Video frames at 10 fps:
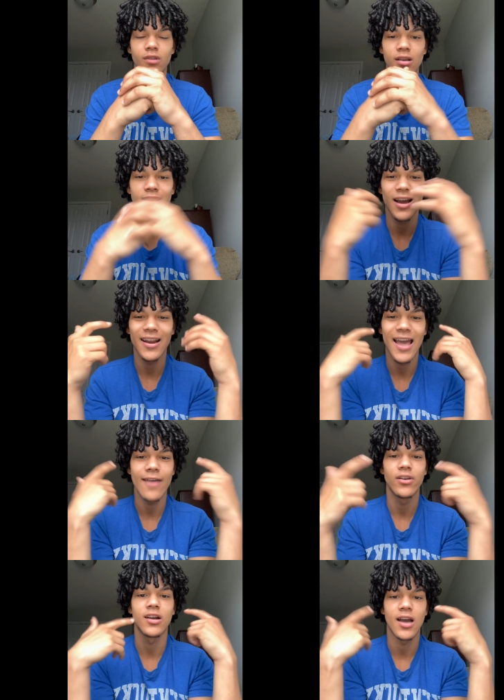kind of
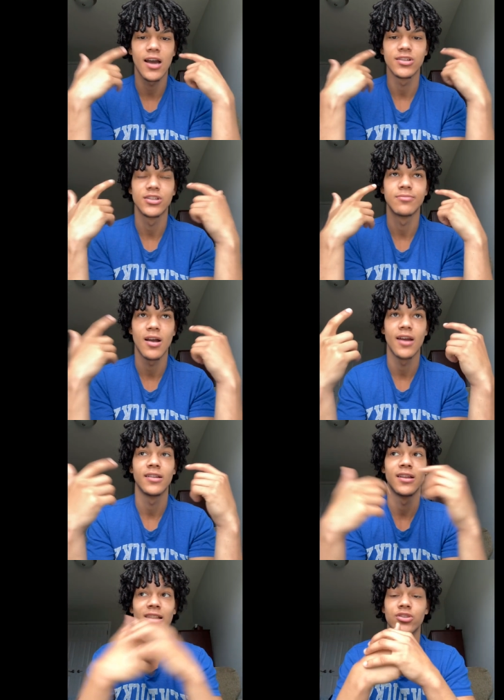having a conscious
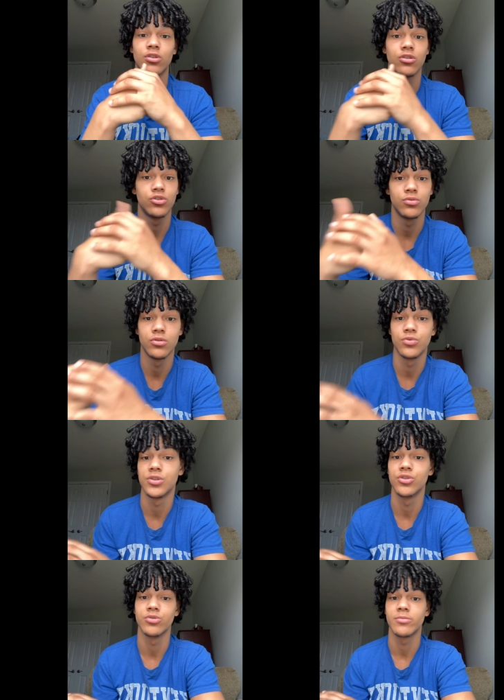mind. And then I started doing
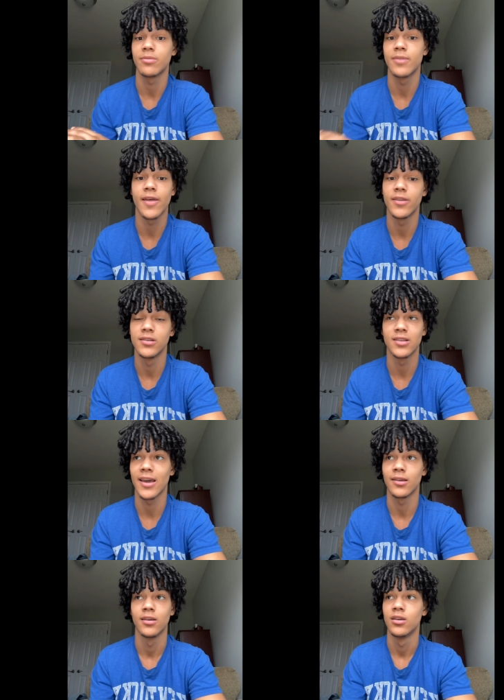lucid dreaming methods,
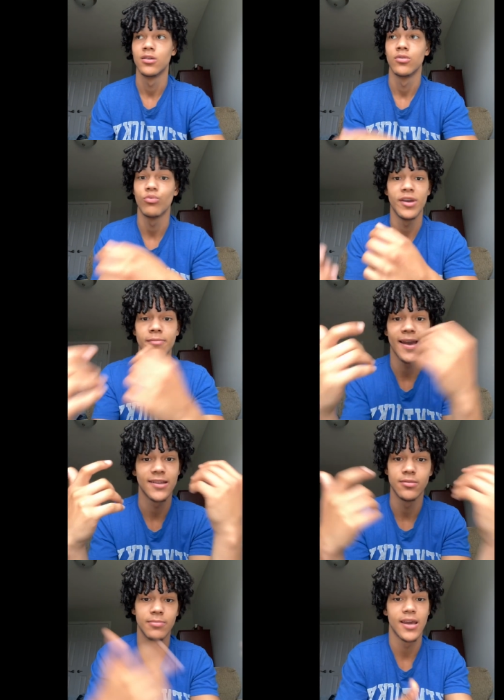like wake
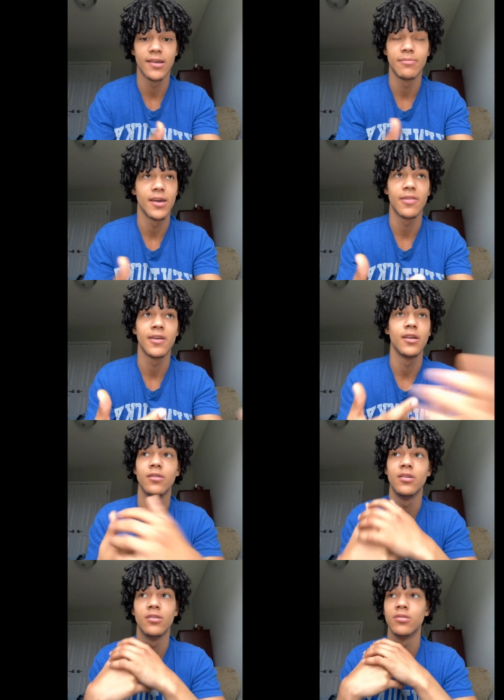back to bed
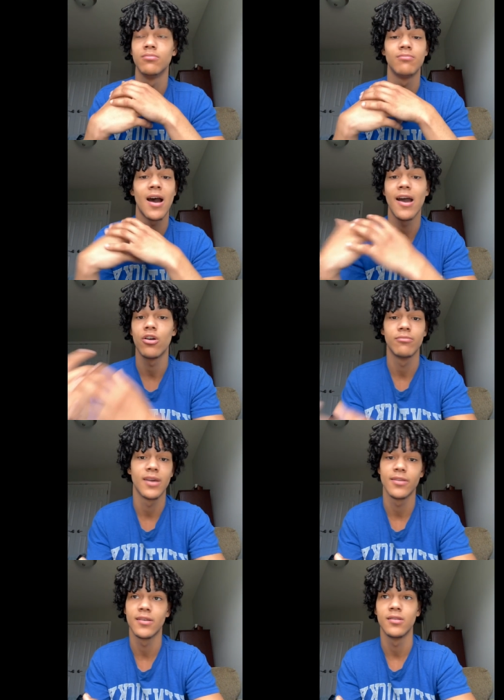method, the mild
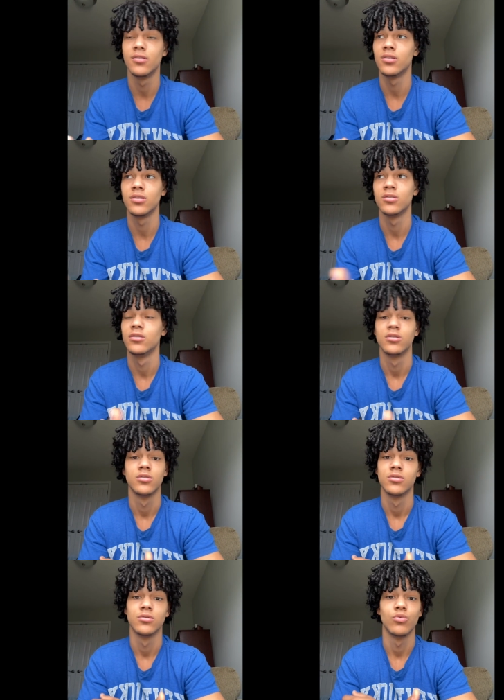method, the
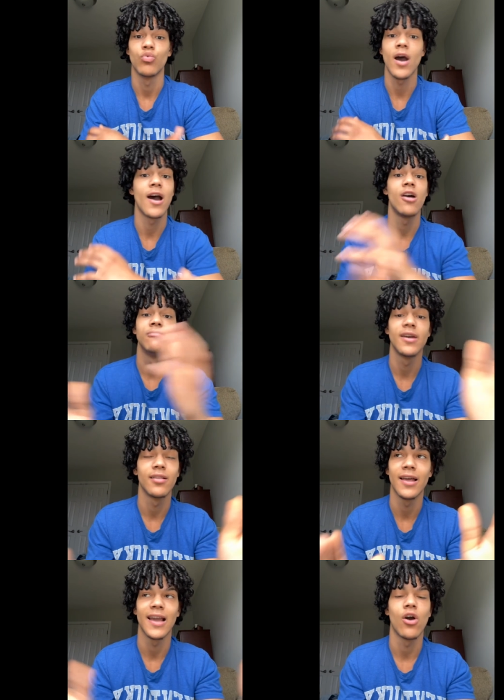wild
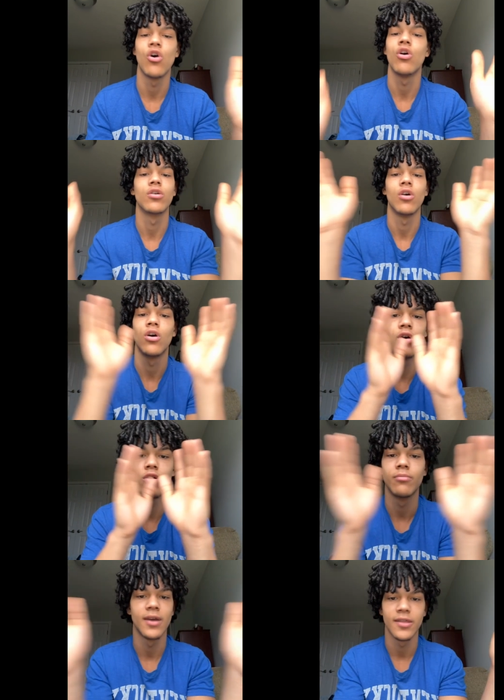method, like
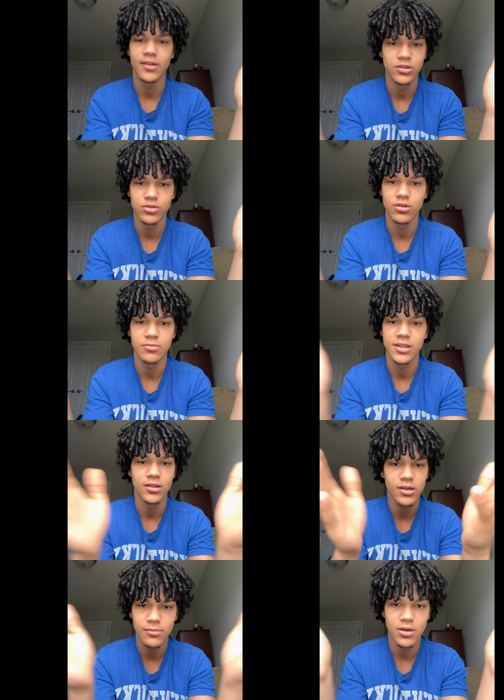all the methods. You know what I'm
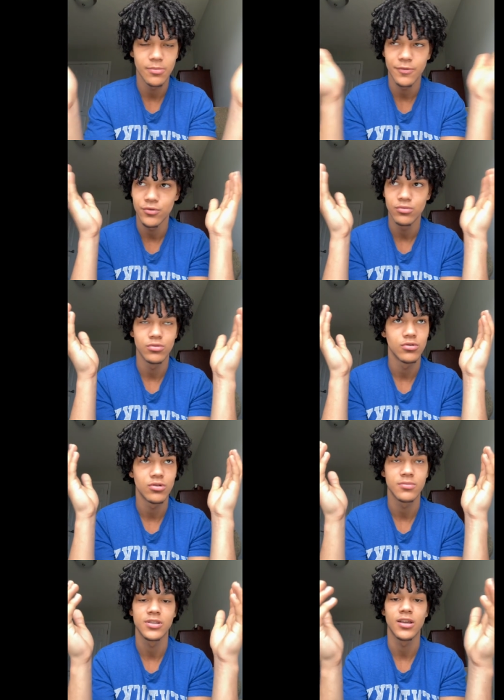saying? Look them up if you
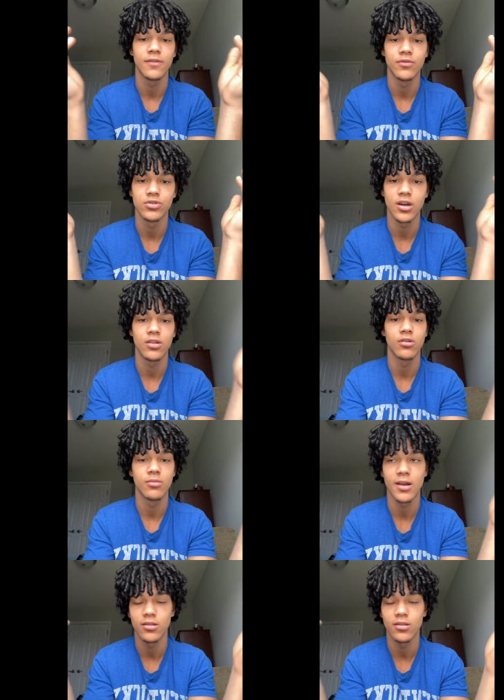know what I'm saying. If you try and learn about,